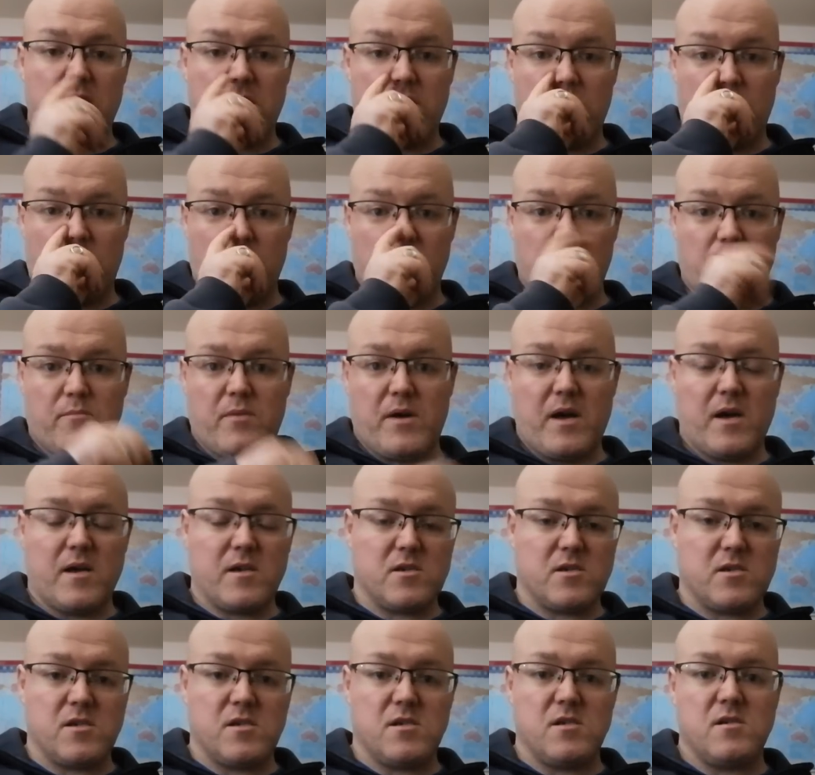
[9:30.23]
all the back
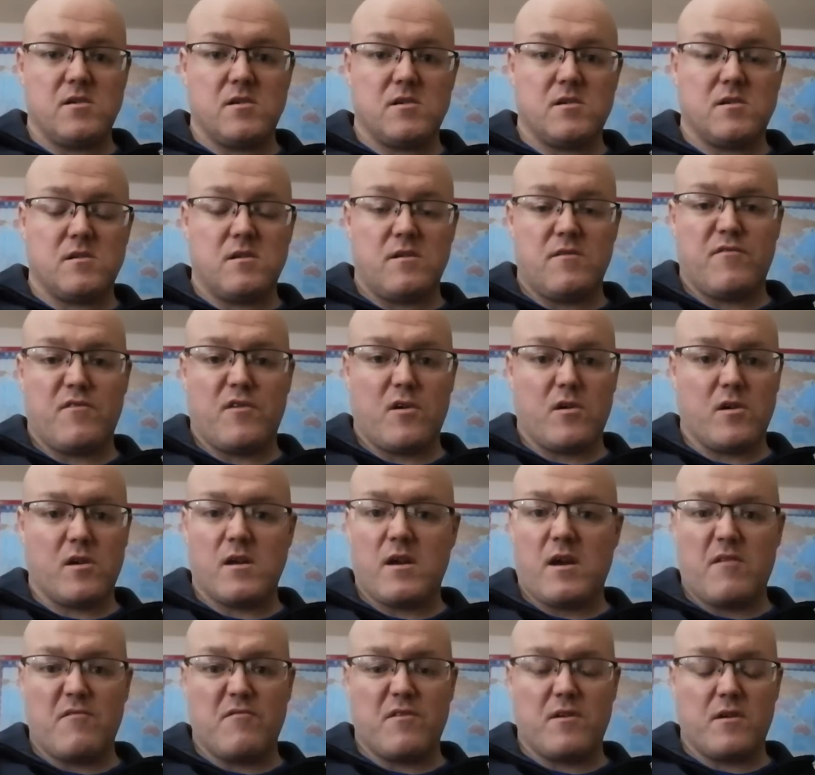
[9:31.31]
seats, the fuck
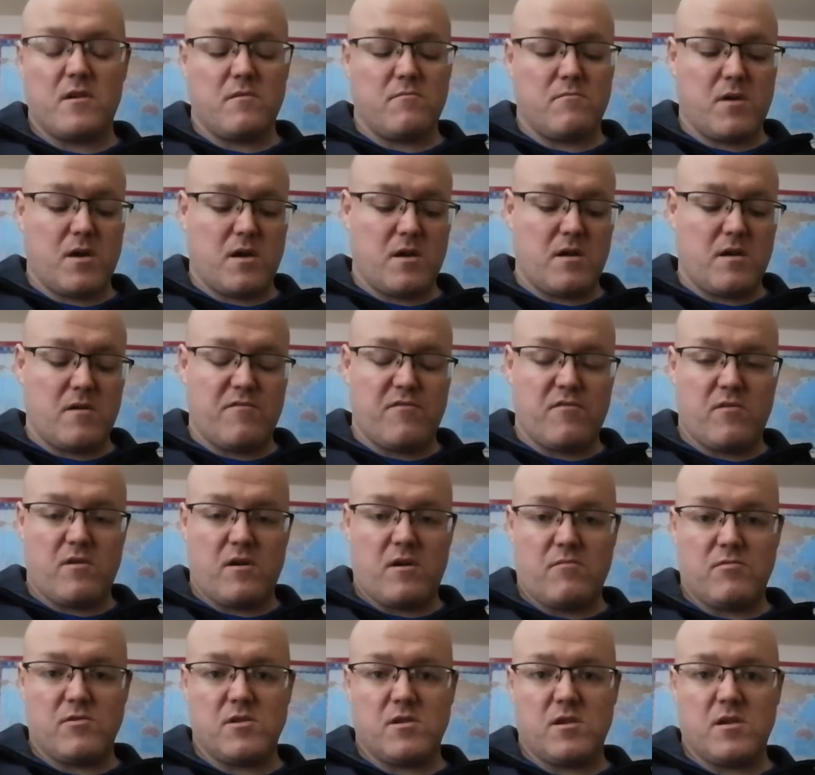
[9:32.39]
everything, man. I
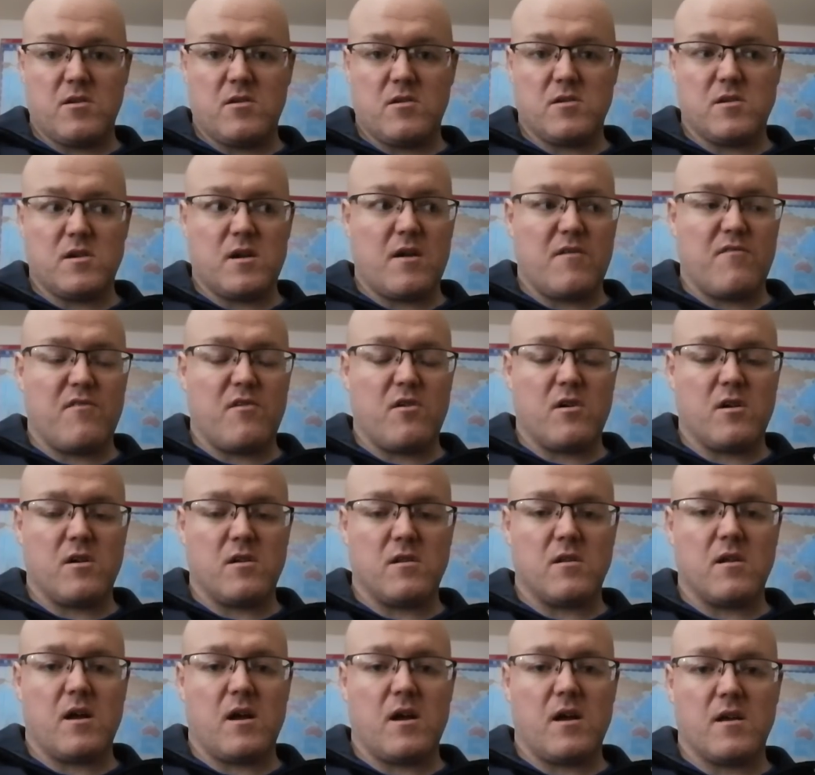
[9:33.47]
was like, is there a fucking
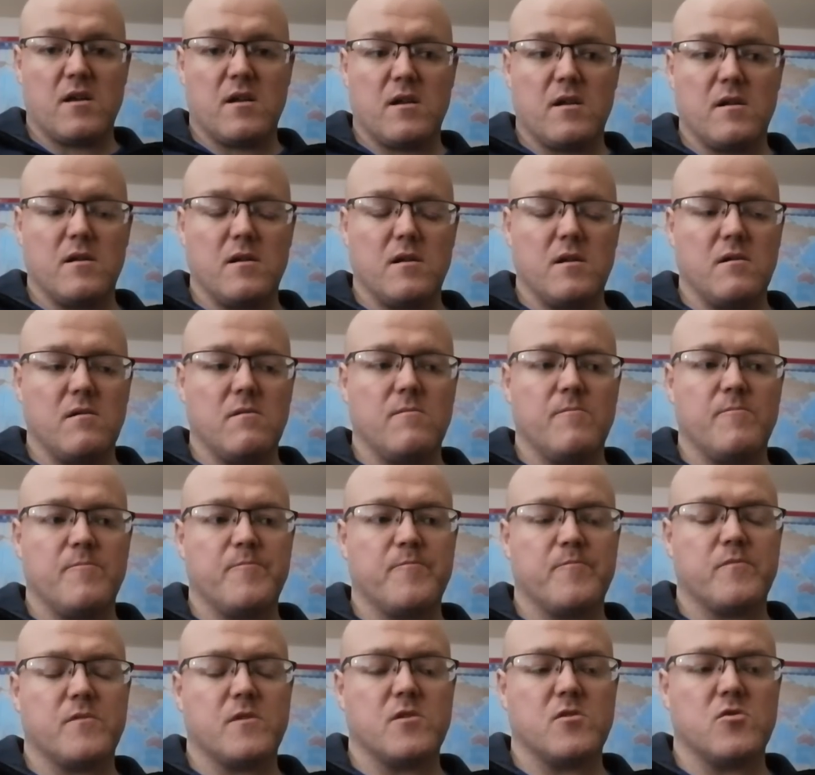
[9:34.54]
tracker in here?
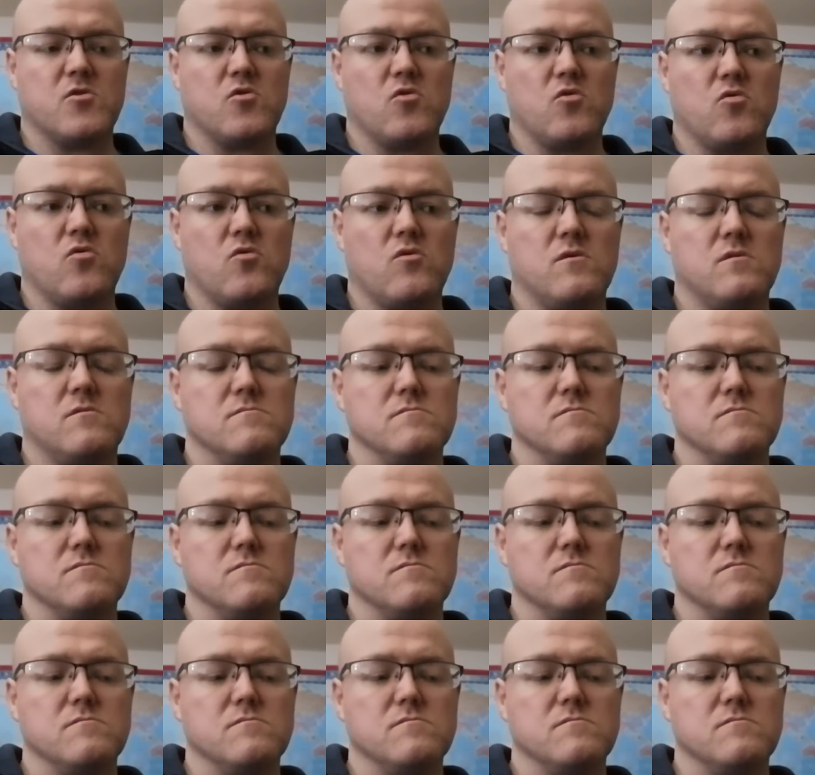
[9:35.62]
So